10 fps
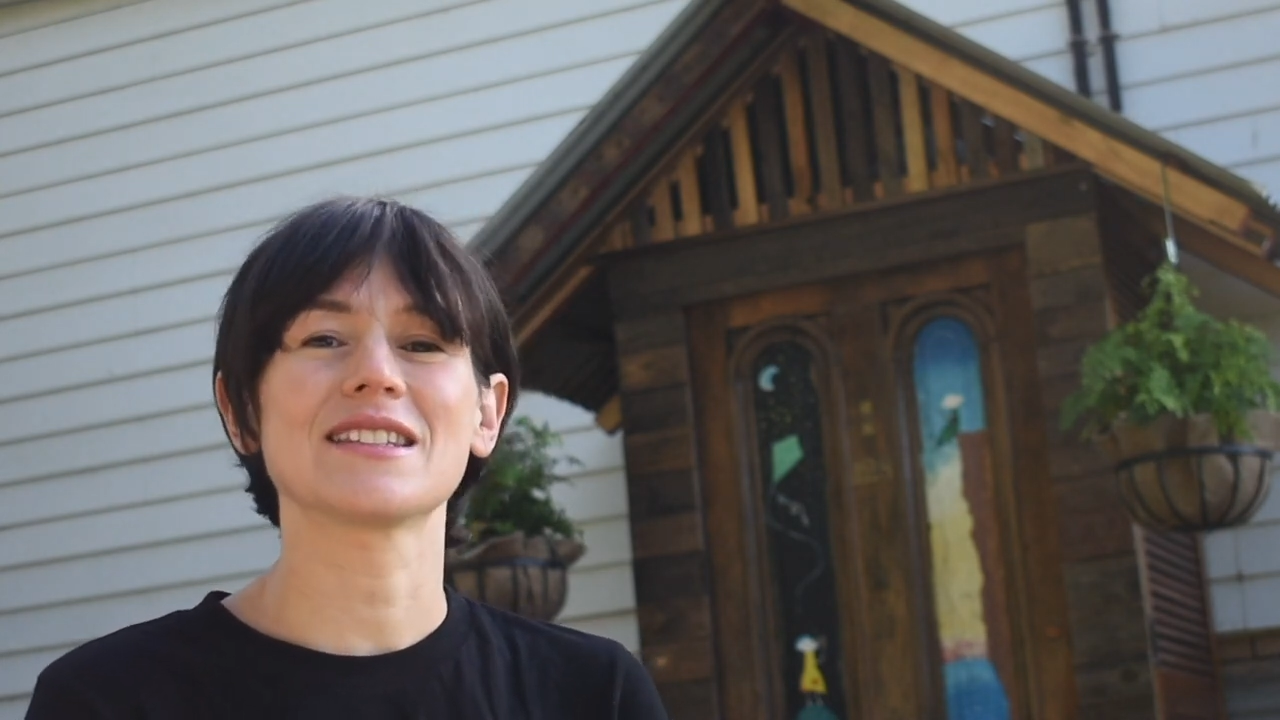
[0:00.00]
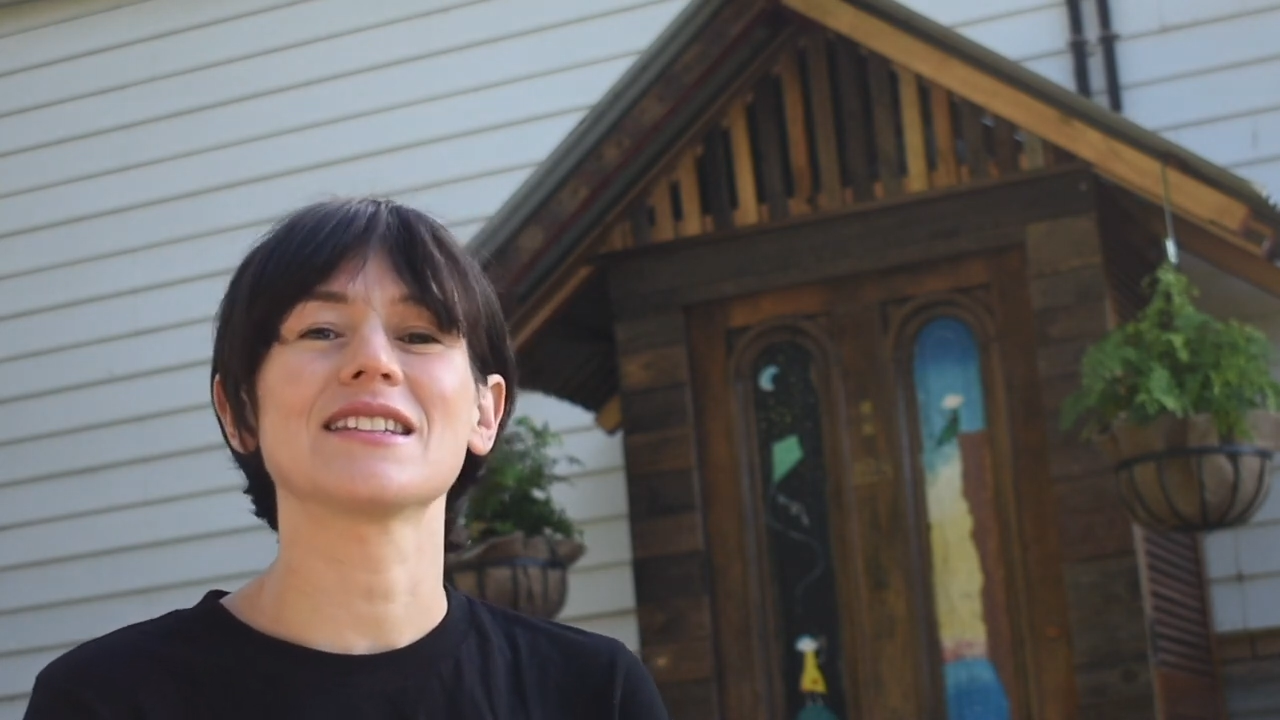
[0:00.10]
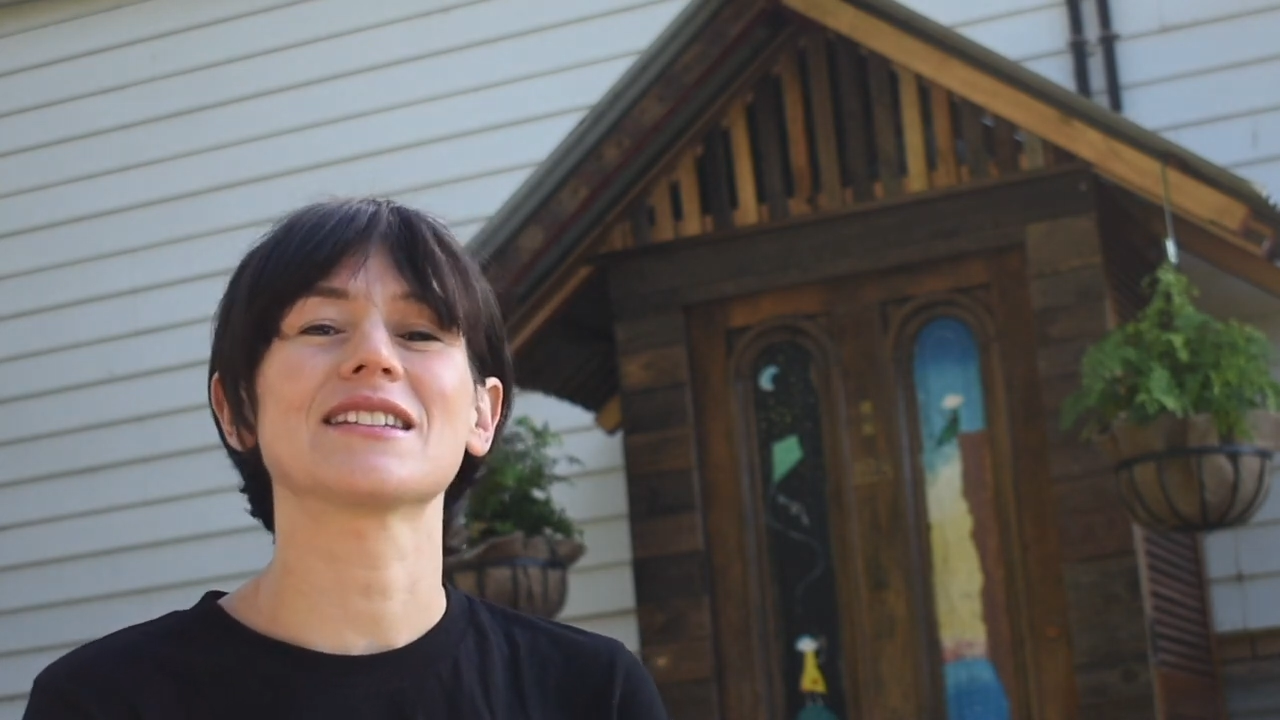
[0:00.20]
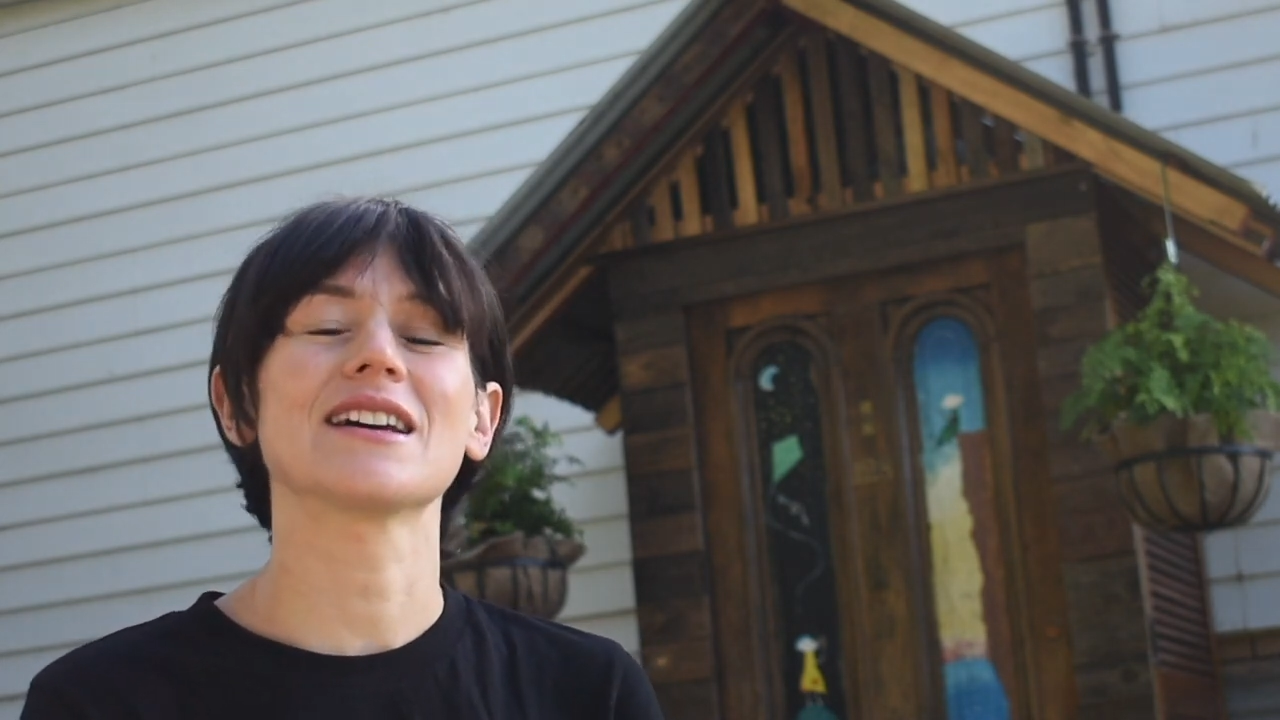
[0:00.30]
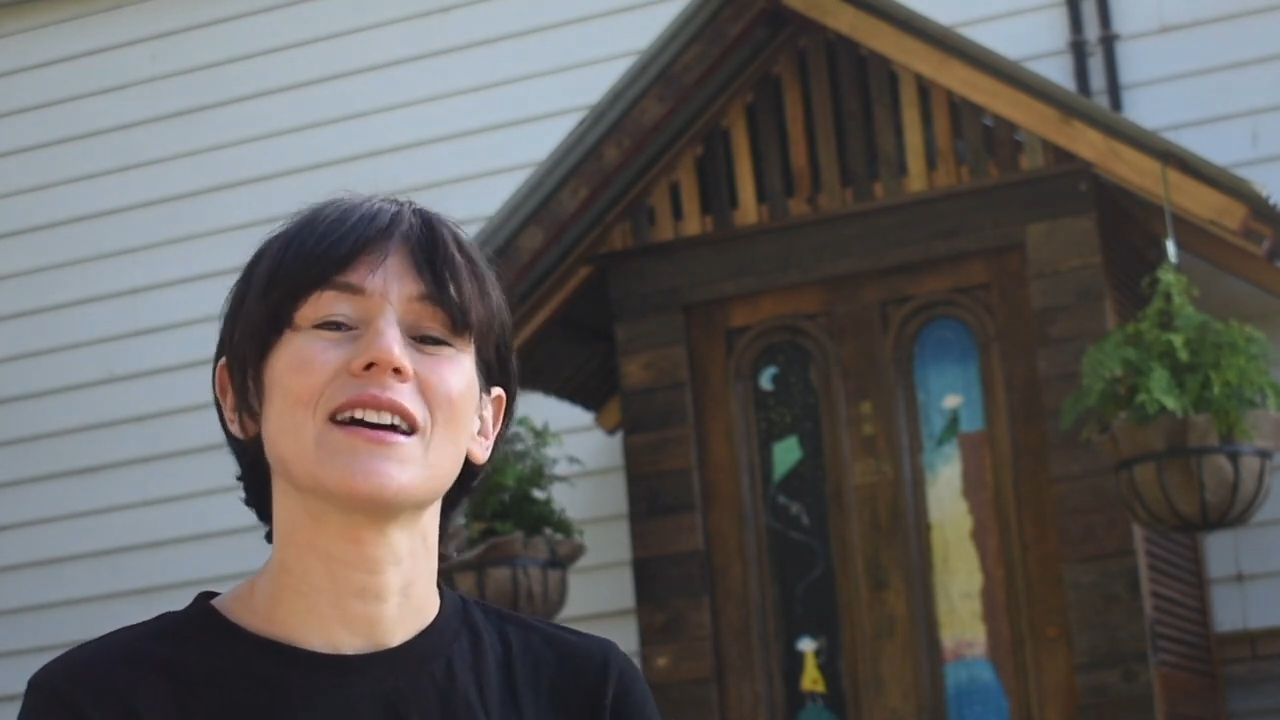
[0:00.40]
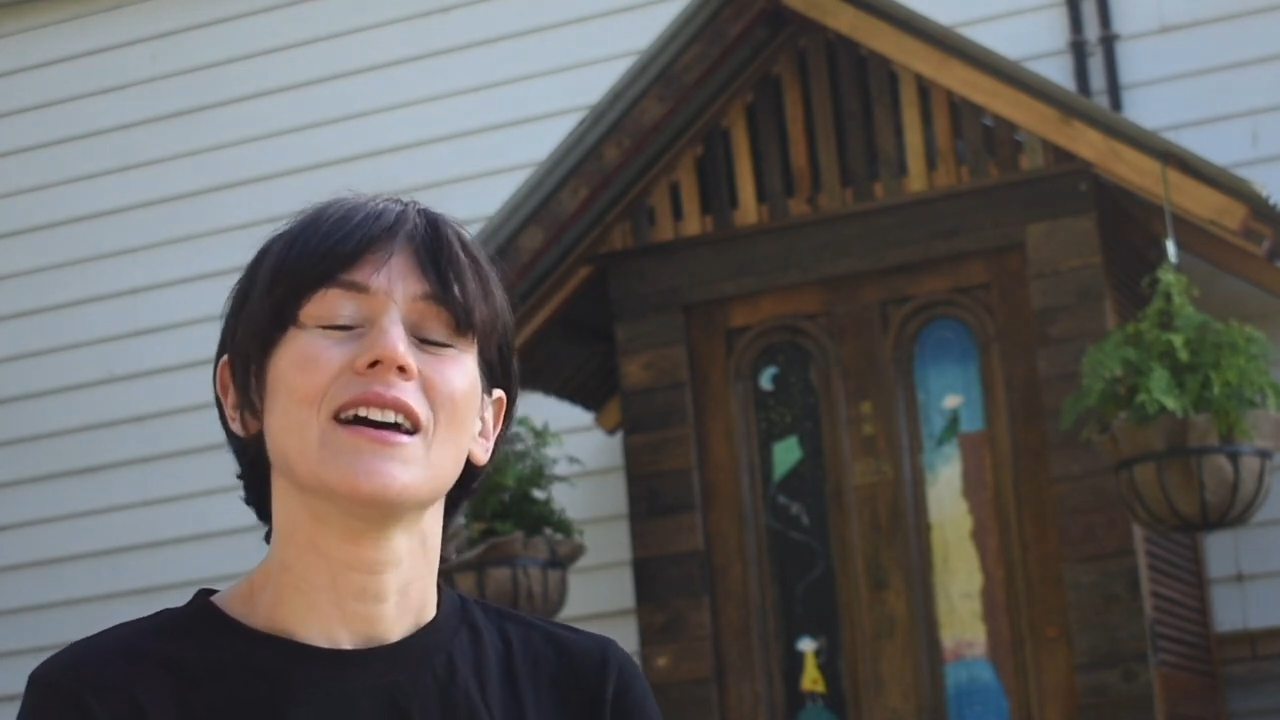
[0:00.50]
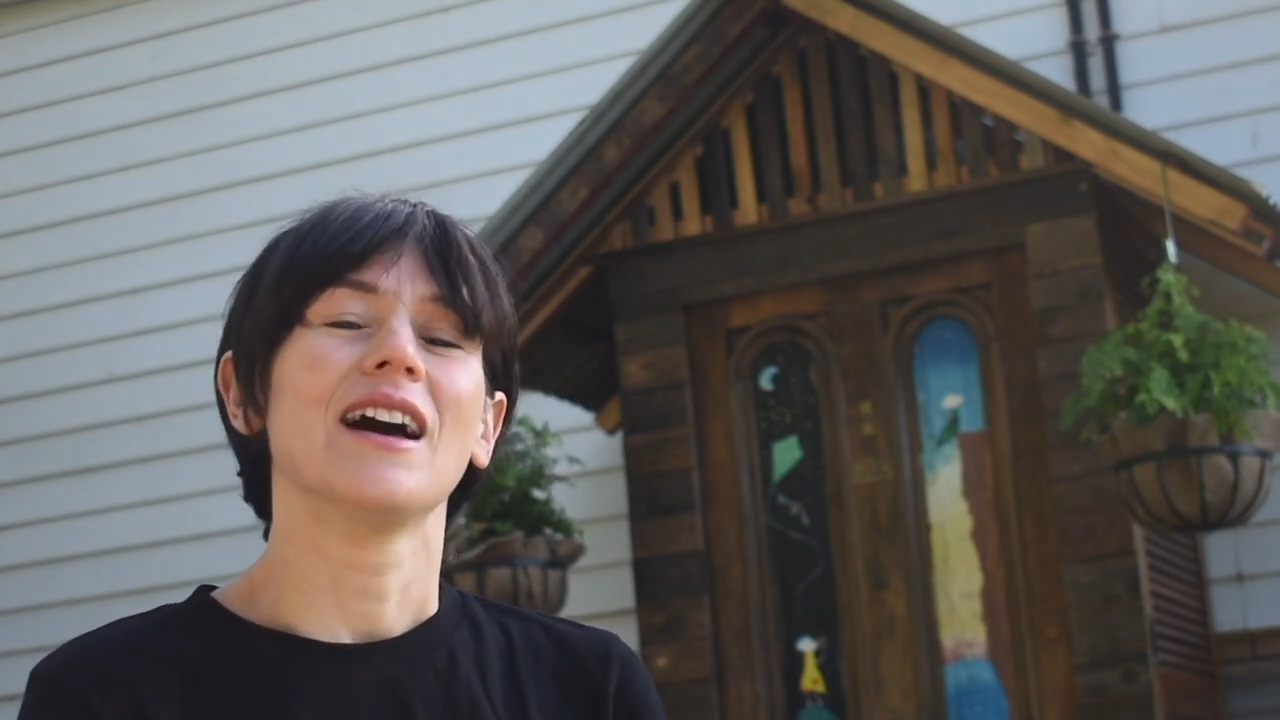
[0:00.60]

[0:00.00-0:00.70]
sister,